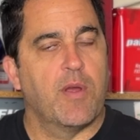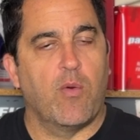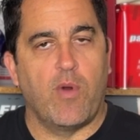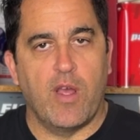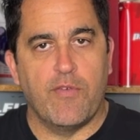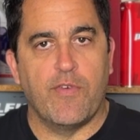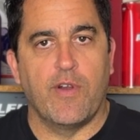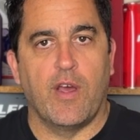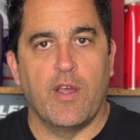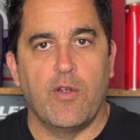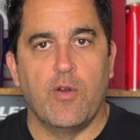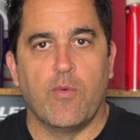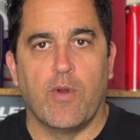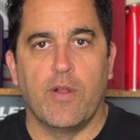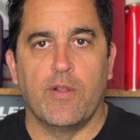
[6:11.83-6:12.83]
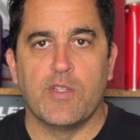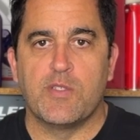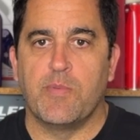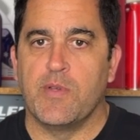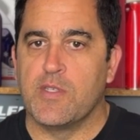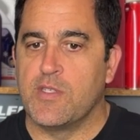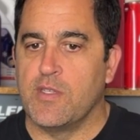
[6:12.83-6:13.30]
wife and I who run this
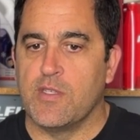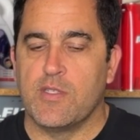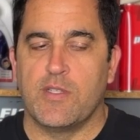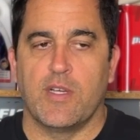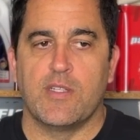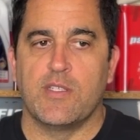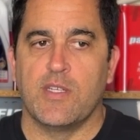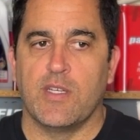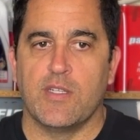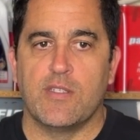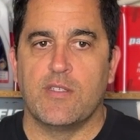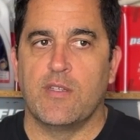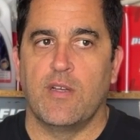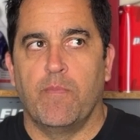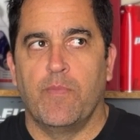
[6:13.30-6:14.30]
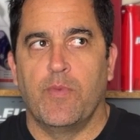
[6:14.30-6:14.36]
business. That's it.